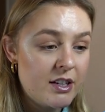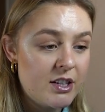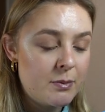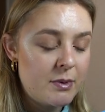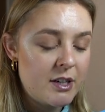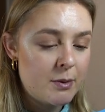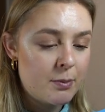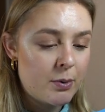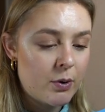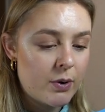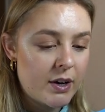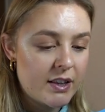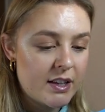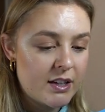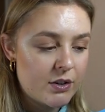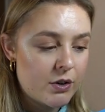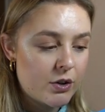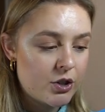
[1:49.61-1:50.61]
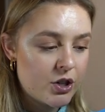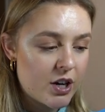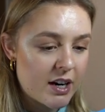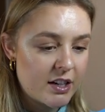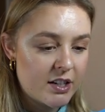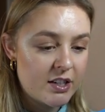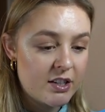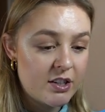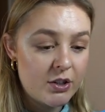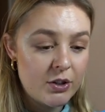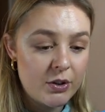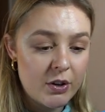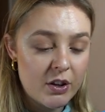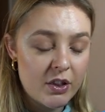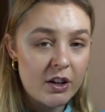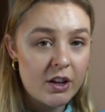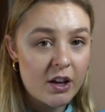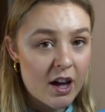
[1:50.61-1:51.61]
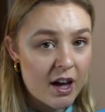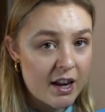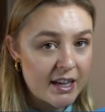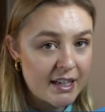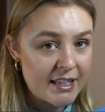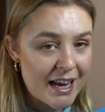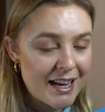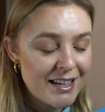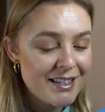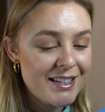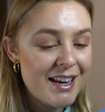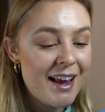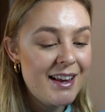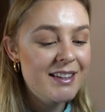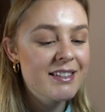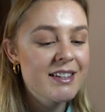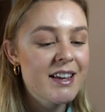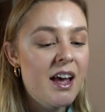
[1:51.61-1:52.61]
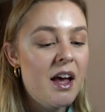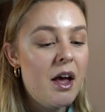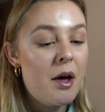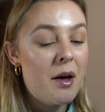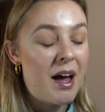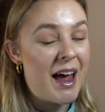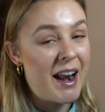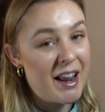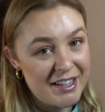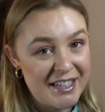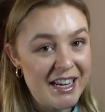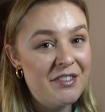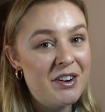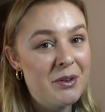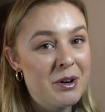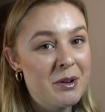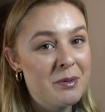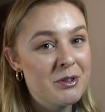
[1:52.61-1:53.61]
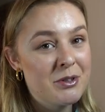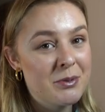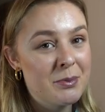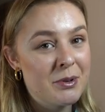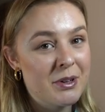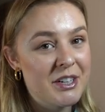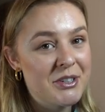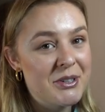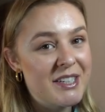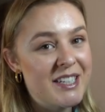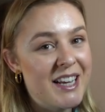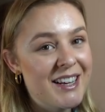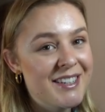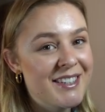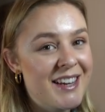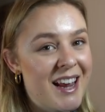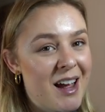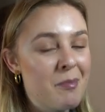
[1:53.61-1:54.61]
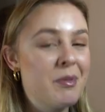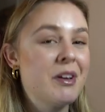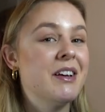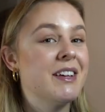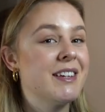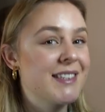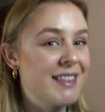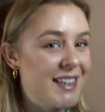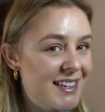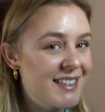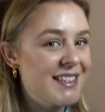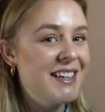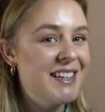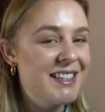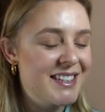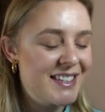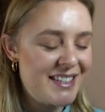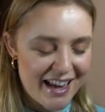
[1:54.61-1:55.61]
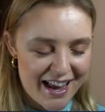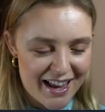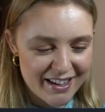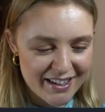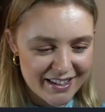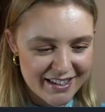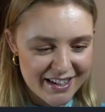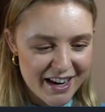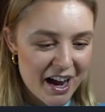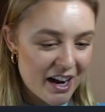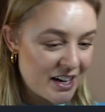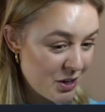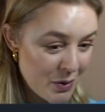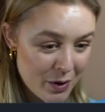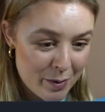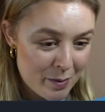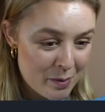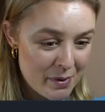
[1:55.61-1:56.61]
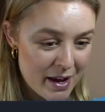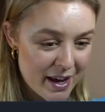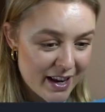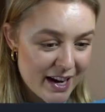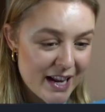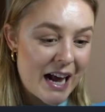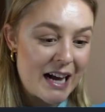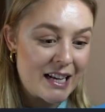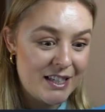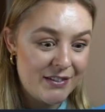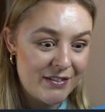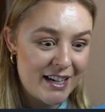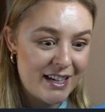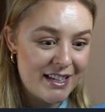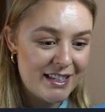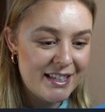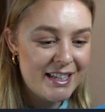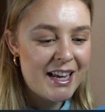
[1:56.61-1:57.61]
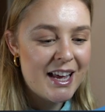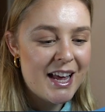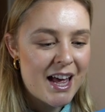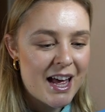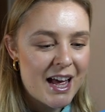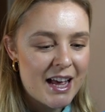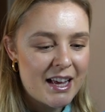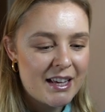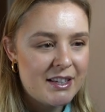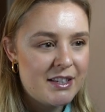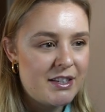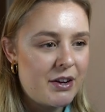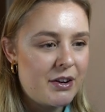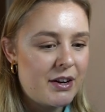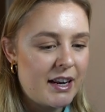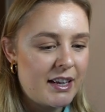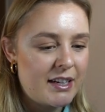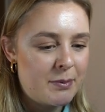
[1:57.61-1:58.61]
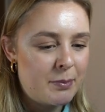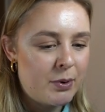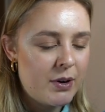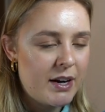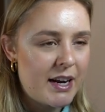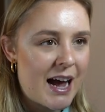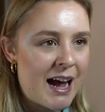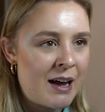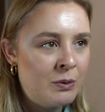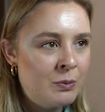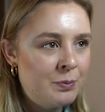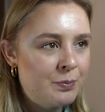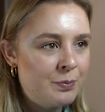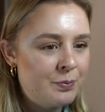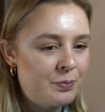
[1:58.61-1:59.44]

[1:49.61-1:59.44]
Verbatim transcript: to be deploying this contract to the Goerli testnet. And I definitely want to deploy to a testnet because this is a test. I don't want to be paying any gas fees. So click deploy now.